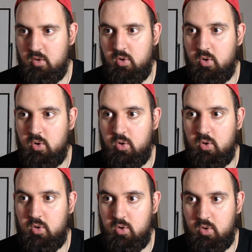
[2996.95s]
or,
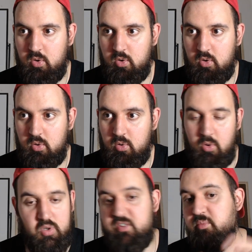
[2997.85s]
or,
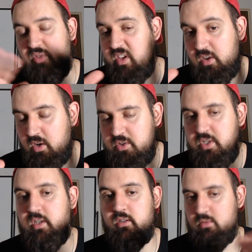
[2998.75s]
or even
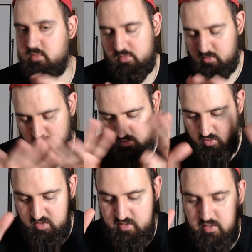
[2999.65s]
psychological,
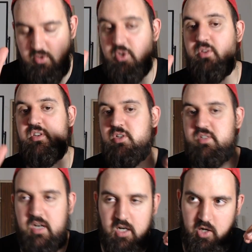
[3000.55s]
the, the conditions
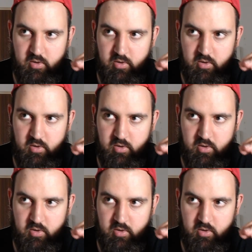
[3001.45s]
are